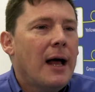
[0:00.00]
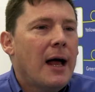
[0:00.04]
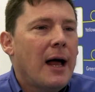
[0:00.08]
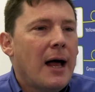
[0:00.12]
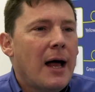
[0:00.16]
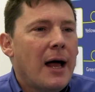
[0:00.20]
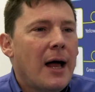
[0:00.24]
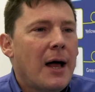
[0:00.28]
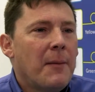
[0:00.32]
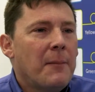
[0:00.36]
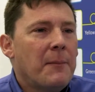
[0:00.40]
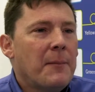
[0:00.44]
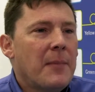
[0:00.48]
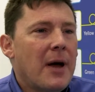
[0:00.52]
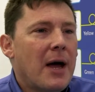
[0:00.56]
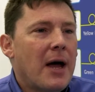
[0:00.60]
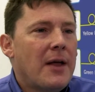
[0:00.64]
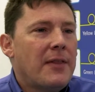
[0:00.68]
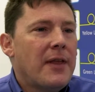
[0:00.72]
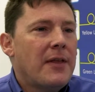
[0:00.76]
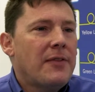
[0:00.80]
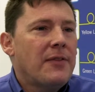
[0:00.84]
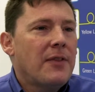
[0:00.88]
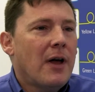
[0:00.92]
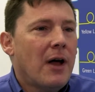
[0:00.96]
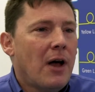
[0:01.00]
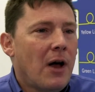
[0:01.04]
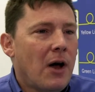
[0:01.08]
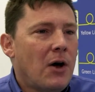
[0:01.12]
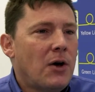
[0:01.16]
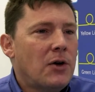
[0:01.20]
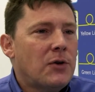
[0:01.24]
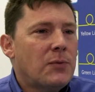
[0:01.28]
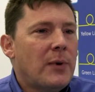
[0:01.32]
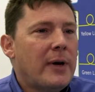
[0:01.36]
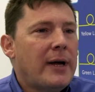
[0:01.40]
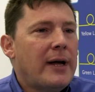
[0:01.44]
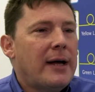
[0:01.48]
And then the
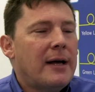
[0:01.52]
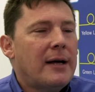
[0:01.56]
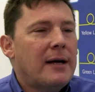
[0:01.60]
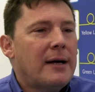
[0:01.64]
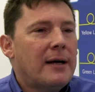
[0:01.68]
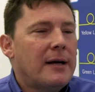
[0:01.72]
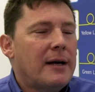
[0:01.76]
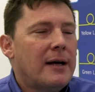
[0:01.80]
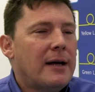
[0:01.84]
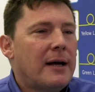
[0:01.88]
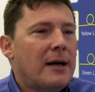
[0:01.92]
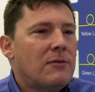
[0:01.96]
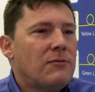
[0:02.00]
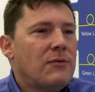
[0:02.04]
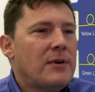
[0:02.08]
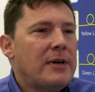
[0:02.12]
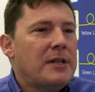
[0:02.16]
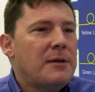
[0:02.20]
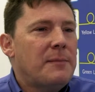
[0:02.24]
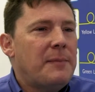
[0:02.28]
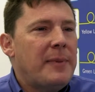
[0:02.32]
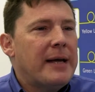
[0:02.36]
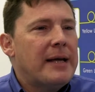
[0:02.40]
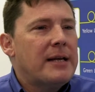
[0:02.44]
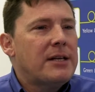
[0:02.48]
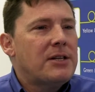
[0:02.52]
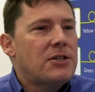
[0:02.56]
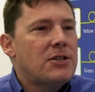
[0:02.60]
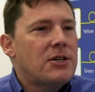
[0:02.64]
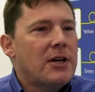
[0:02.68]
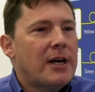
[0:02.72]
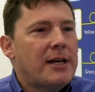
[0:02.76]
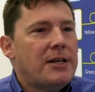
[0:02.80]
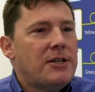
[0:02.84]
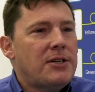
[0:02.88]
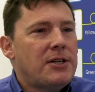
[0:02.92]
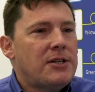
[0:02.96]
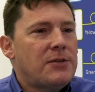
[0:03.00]
hardware, really the biggest
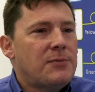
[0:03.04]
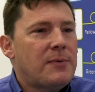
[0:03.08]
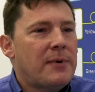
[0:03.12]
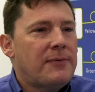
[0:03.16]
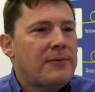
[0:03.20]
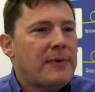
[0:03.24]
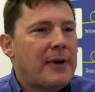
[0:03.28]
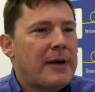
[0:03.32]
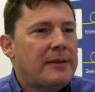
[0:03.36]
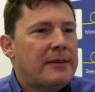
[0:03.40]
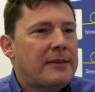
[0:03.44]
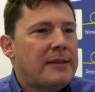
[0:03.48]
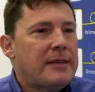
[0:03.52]
changes we've had